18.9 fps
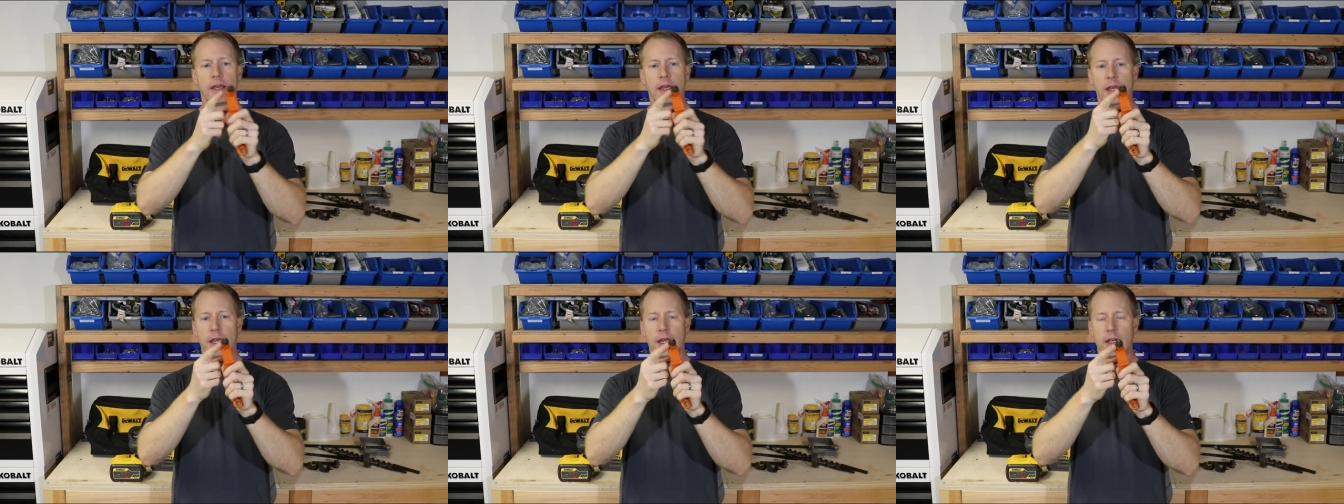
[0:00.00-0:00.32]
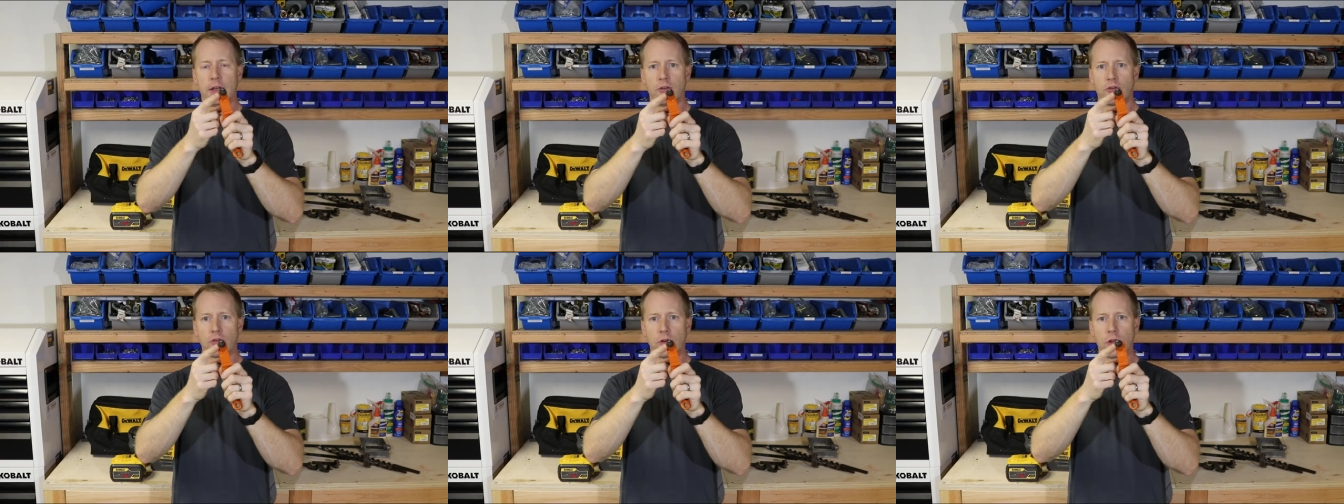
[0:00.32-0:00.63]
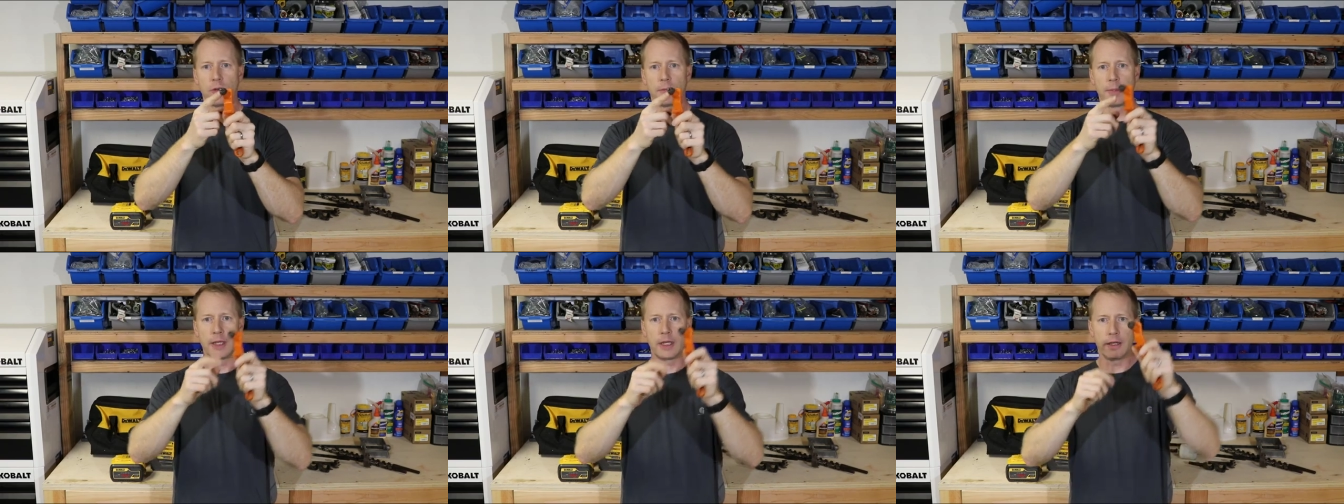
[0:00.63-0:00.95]
and
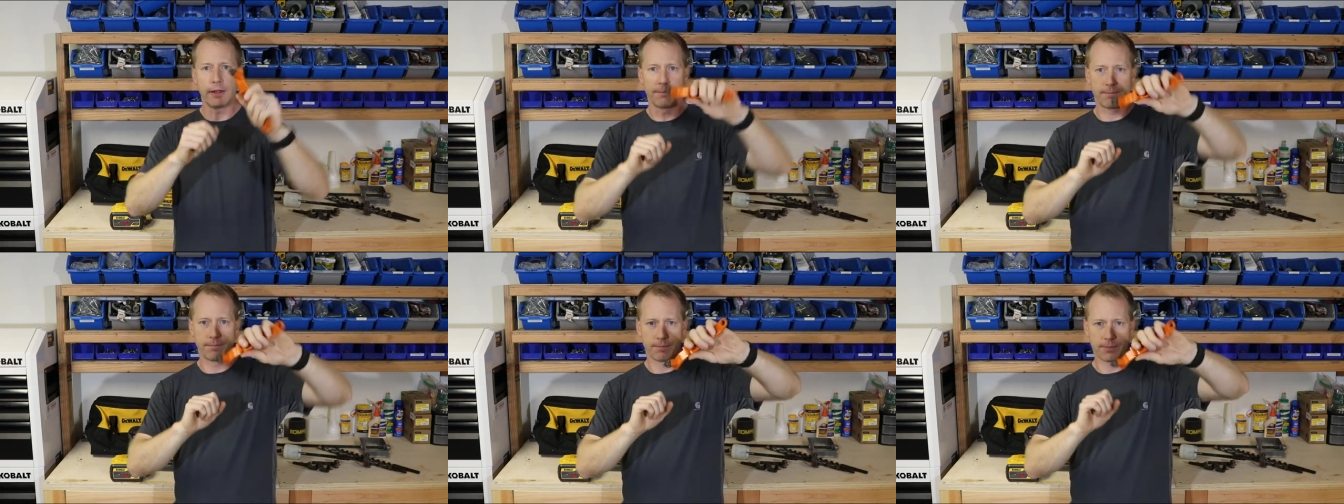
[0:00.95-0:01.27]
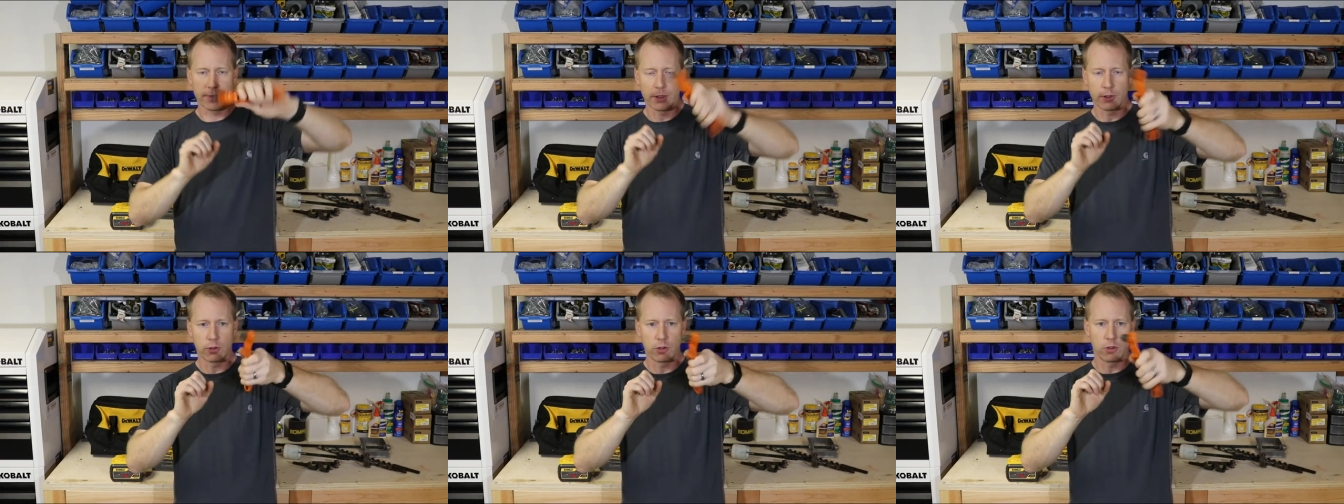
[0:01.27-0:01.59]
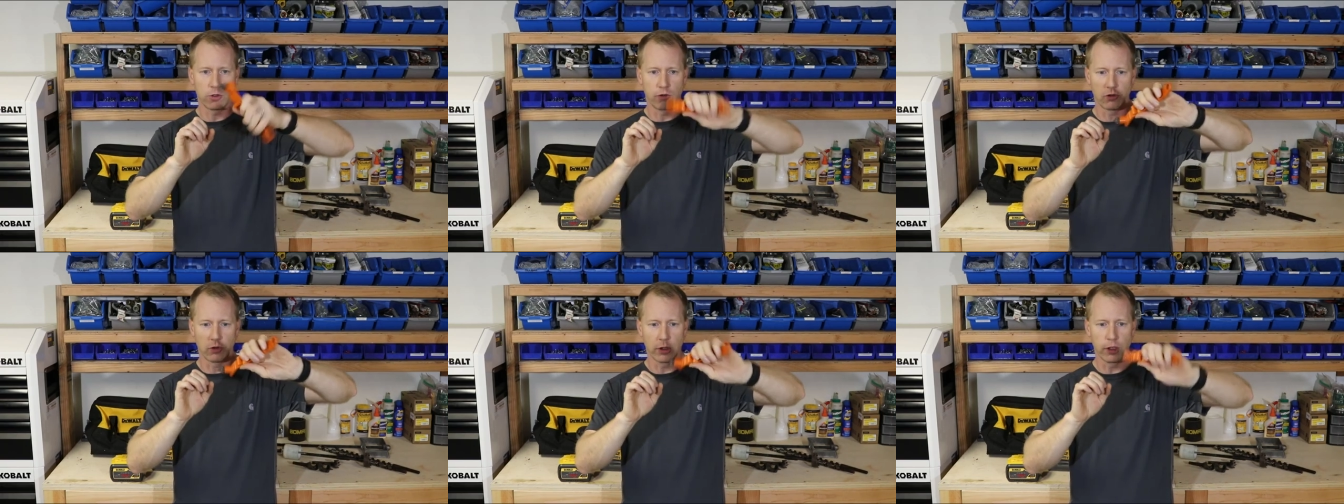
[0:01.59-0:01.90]
drill bit or
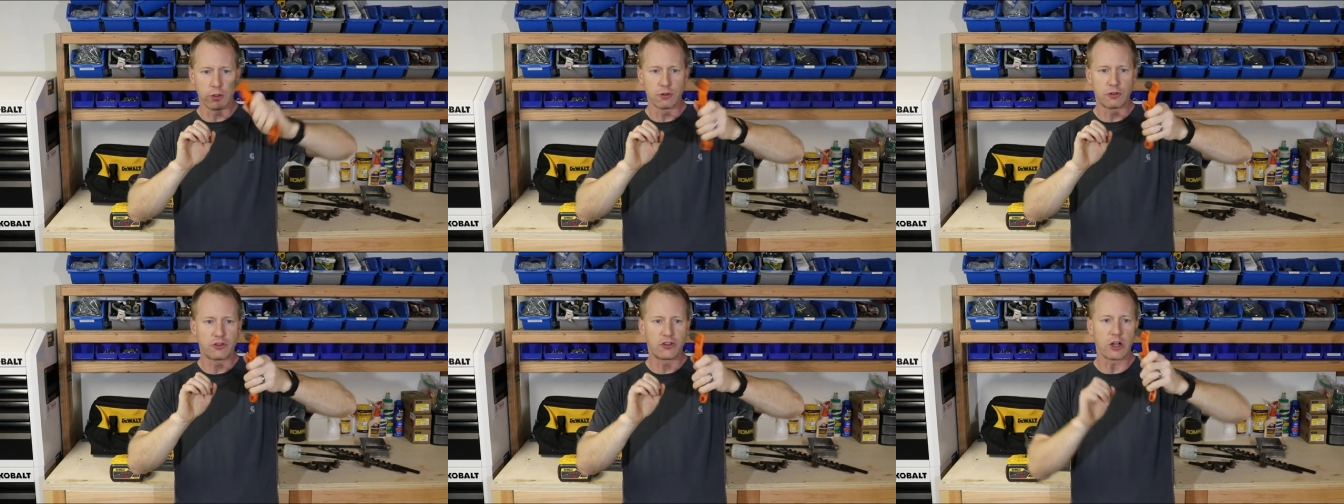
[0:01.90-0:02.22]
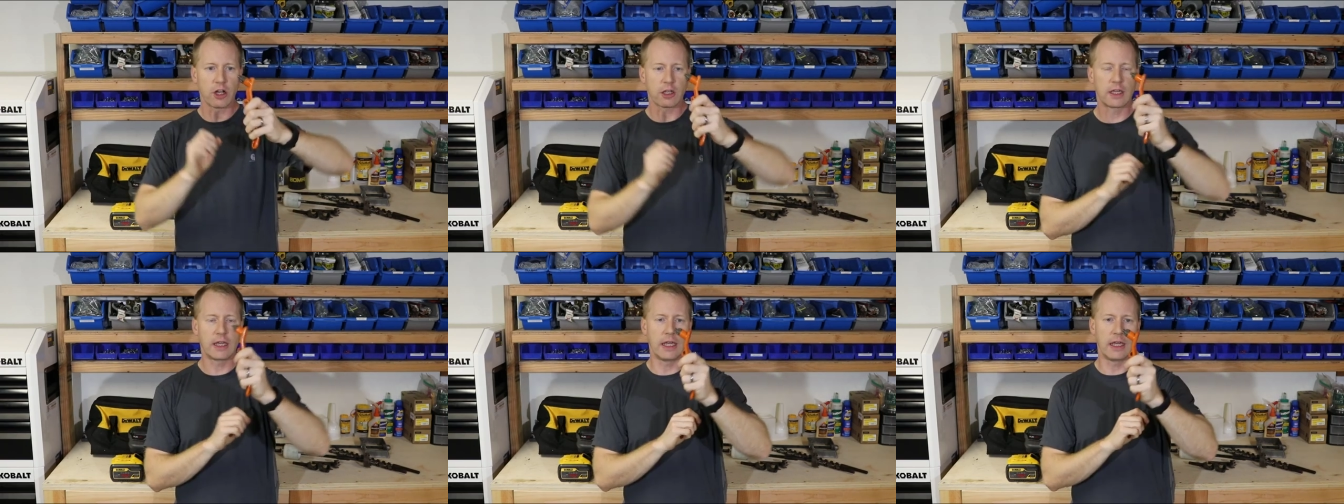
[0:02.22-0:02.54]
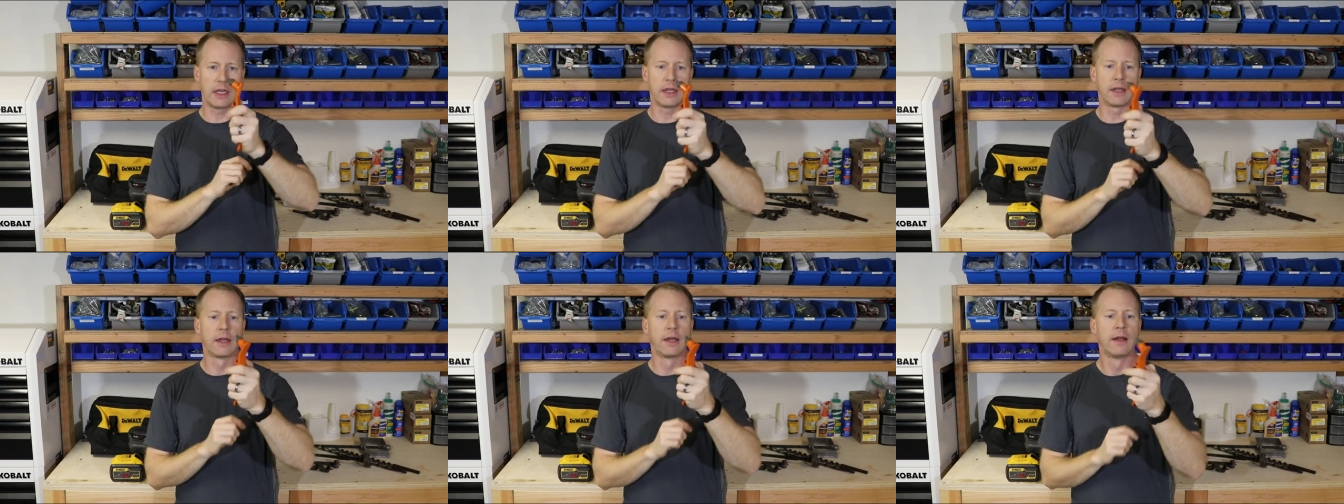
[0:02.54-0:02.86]
drill chuck
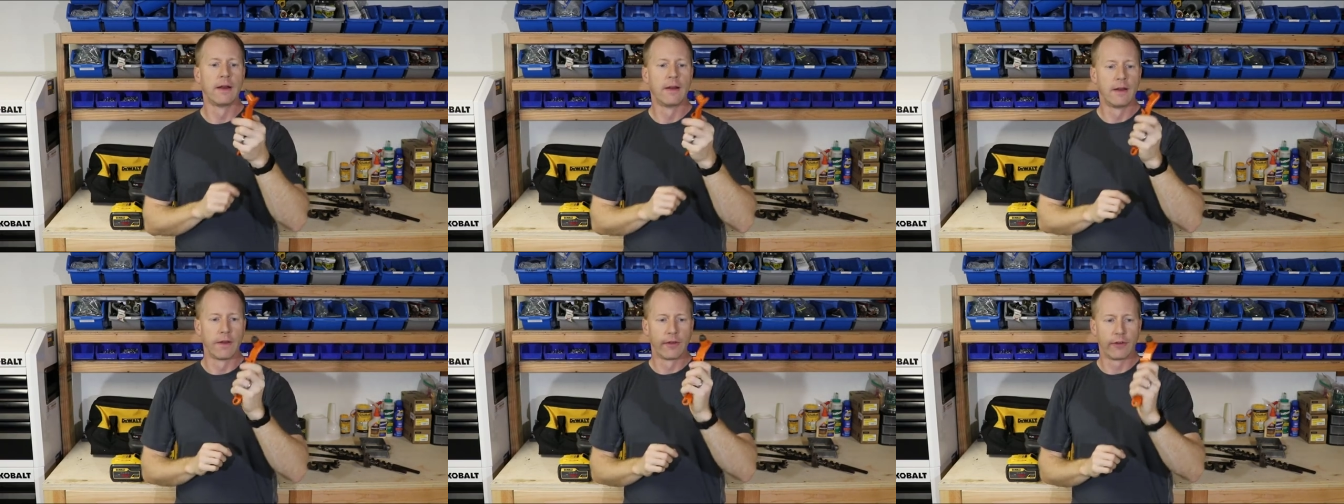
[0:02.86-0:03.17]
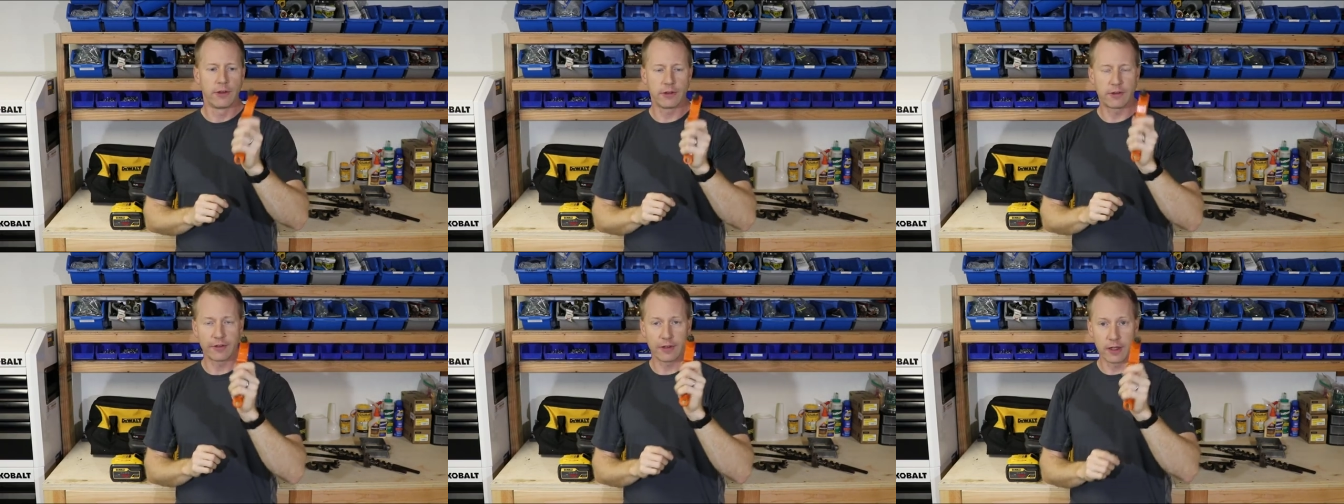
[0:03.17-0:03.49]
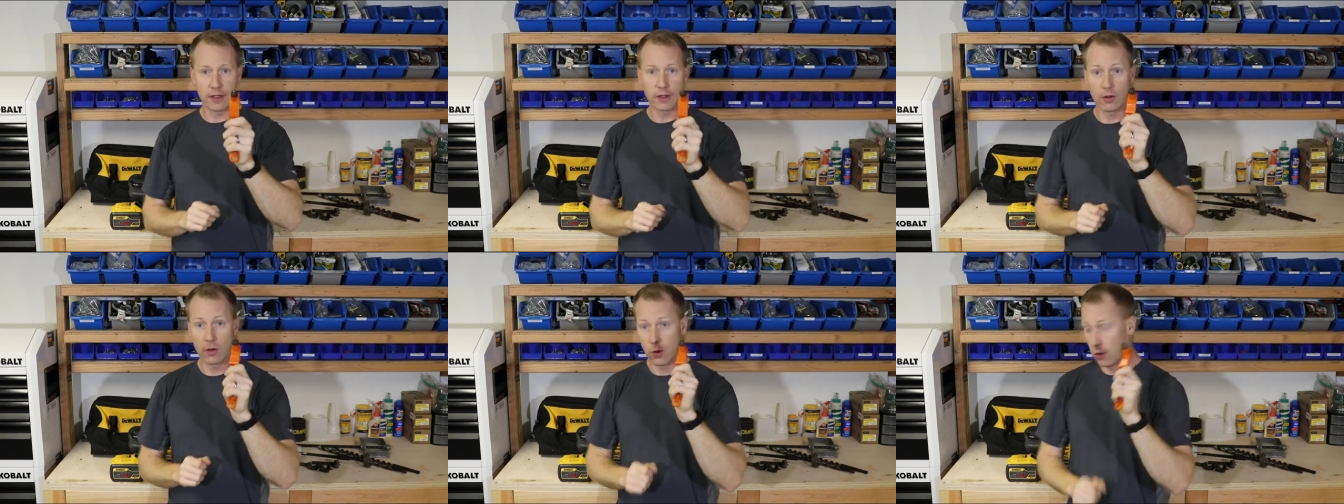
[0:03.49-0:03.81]
key. This
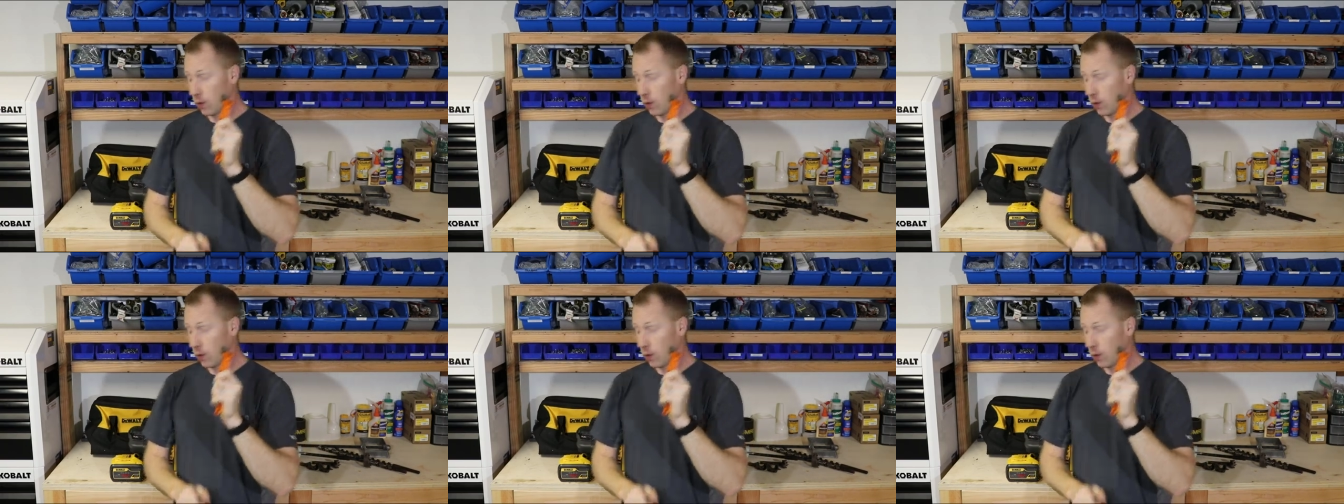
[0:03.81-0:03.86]
thing